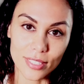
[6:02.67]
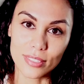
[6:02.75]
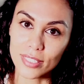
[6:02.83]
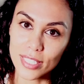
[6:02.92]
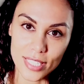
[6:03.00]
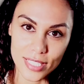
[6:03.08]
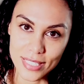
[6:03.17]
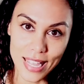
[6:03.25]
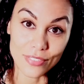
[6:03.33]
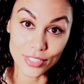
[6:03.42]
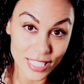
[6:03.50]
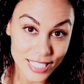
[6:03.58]
It's
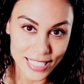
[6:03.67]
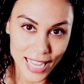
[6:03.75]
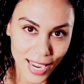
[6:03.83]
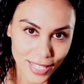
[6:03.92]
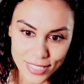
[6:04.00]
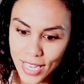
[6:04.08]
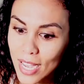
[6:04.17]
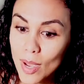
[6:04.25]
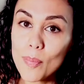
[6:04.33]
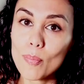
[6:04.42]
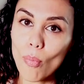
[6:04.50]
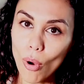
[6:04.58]
never exact,
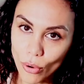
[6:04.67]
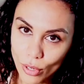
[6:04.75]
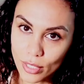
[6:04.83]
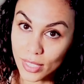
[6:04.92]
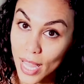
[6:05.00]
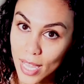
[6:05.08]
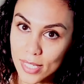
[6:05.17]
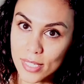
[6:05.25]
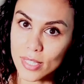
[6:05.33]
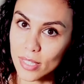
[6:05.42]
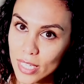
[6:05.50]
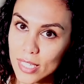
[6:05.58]
more or
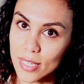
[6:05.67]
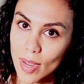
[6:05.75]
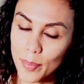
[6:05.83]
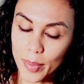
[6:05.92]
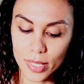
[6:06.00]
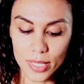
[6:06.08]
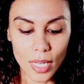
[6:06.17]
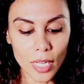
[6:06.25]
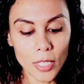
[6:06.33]
less, these numbers.